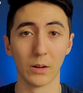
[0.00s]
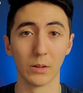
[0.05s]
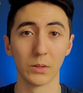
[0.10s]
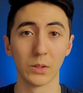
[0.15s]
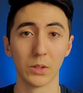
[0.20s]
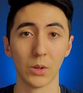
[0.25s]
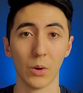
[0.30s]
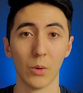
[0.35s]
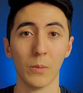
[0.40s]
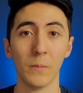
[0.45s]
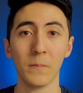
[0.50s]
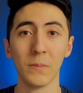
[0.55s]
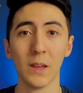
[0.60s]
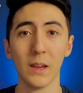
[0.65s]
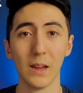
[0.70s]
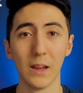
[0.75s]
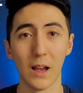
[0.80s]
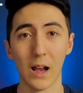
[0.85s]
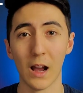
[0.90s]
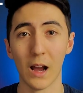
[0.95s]
So
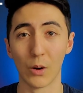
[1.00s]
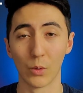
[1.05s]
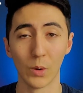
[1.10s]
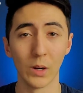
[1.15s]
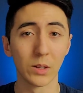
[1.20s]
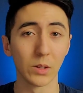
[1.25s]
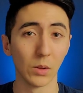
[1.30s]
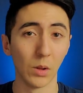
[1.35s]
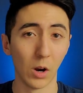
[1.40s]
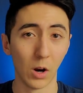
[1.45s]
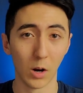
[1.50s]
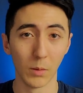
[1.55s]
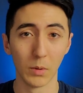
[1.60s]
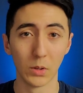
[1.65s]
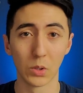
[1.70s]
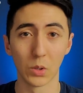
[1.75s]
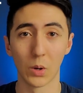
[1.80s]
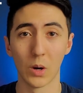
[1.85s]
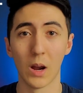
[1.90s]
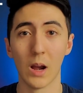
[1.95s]
rental
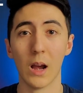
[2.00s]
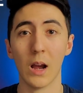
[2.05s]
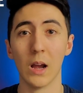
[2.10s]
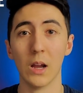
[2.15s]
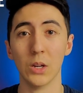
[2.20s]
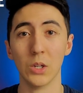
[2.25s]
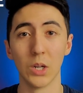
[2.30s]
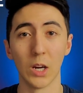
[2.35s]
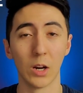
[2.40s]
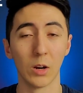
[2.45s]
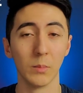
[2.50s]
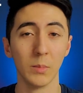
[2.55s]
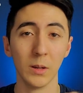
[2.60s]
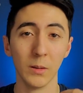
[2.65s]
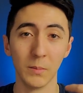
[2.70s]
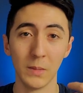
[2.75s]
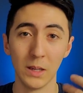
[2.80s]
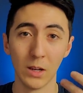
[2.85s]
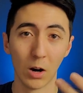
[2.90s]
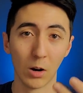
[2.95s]
arbitrage,
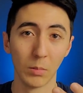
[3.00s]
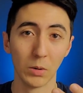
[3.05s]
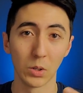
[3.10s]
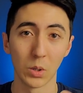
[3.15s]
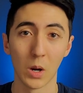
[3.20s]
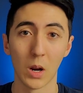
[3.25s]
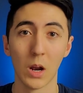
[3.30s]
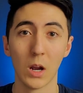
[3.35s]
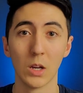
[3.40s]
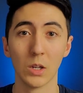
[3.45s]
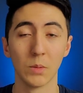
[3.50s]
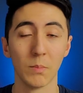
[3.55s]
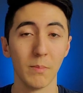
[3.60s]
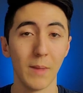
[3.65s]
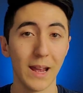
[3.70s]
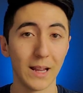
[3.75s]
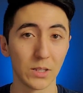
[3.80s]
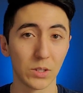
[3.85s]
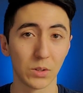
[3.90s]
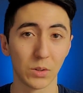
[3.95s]
Airbnb arbitrage,
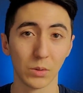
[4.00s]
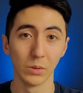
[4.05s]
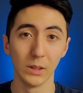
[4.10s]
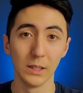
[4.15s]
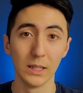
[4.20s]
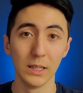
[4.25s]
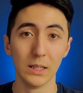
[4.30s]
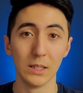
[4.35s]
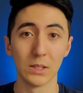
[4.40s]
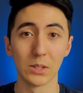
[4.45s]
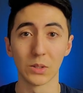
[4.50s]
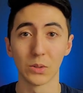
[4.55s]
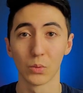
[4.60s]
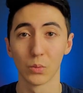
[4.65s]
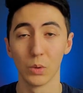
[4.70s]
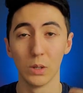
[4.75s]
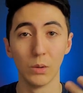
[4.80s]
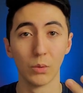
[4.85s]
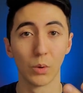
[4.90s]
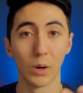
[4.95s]
master lease,
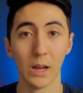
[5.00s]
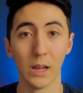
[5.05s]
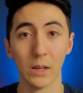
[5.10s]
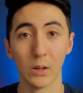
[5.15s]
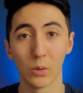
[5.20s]
re-rent,